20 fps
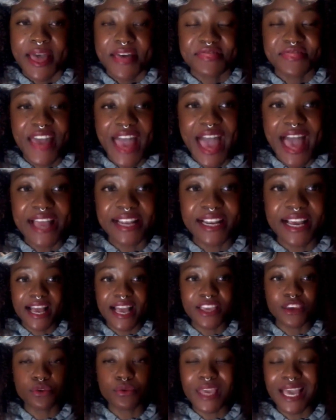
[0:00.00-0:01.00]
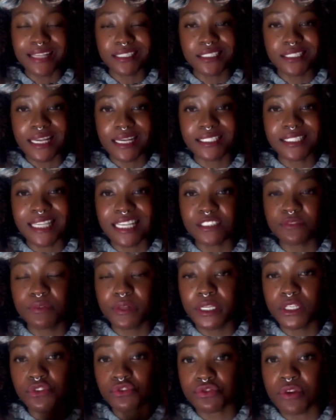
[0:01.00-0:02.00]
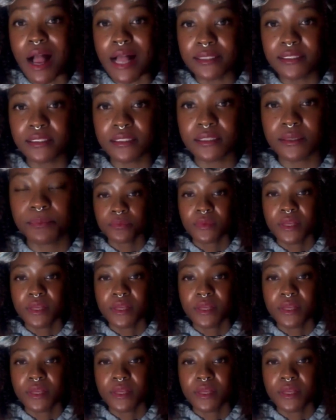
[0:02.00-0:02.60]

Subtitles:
that you can successfully trust